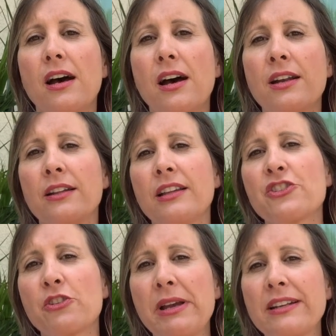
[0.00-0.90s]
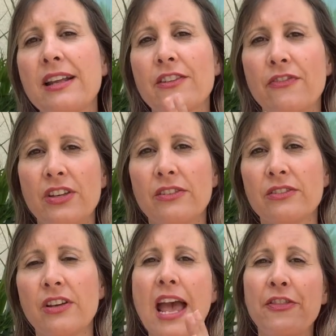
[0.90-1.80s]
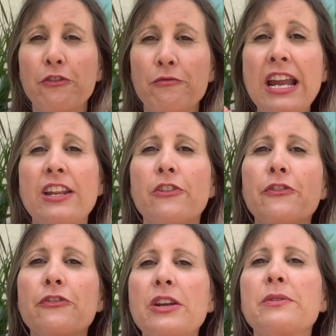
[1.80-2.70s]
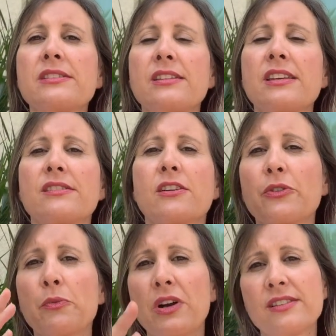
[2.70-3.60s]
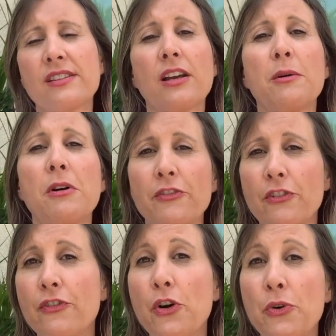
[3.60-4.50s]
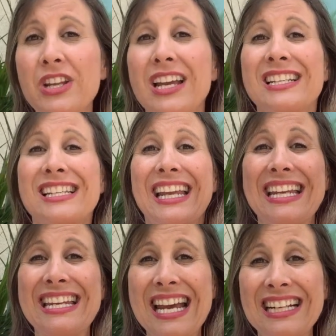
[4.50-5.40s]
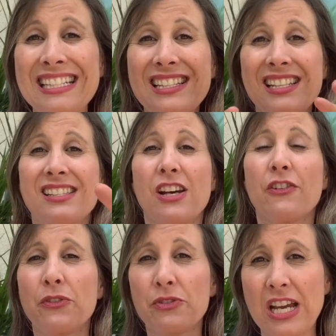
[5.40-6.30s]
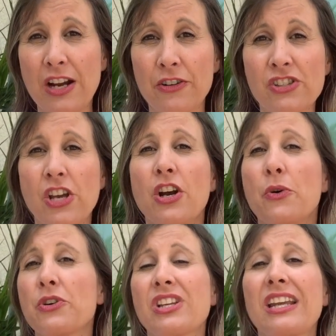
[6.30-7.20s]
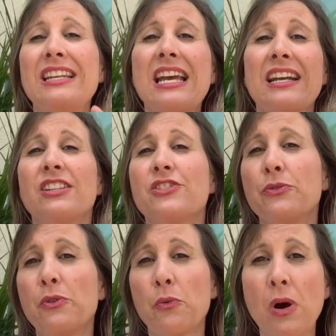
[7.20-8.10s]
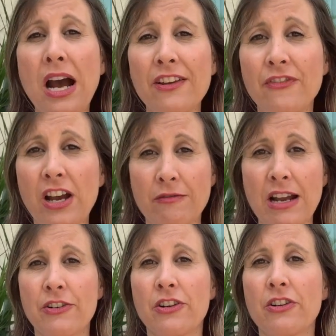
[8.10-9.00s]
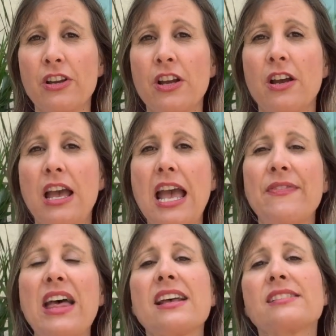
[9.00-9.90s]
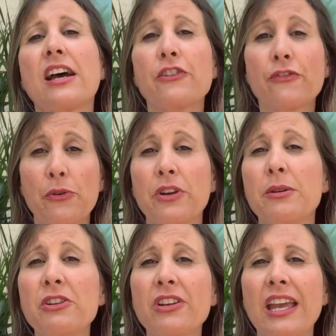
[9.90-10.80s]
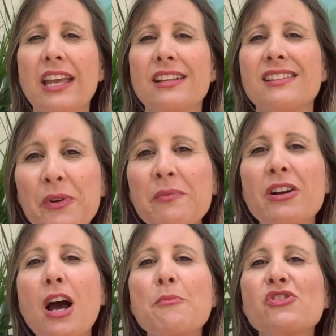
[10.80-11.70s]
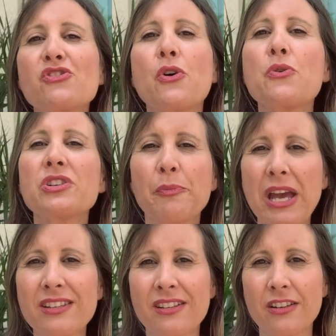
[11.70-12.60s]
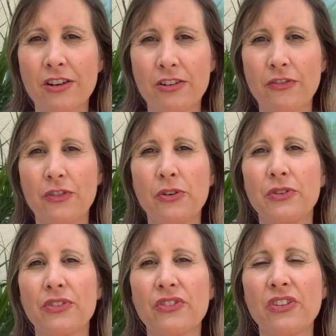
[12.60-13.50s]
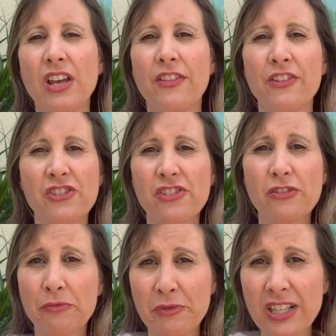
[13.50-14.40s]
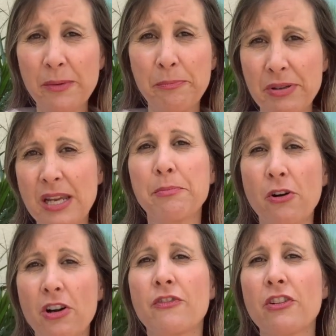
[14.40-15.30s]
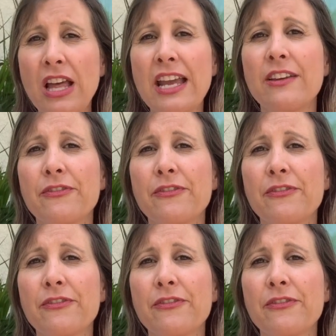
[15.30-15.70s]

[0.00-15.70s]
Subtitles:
an electromagnetic field, and the radio frequencies are the ones that come off your phone to connect it to cell phone towers or to connect it to a Wi-Fi router. And that is how your phone communicates. We become so dependent on our phones. They're just a real big part of our life.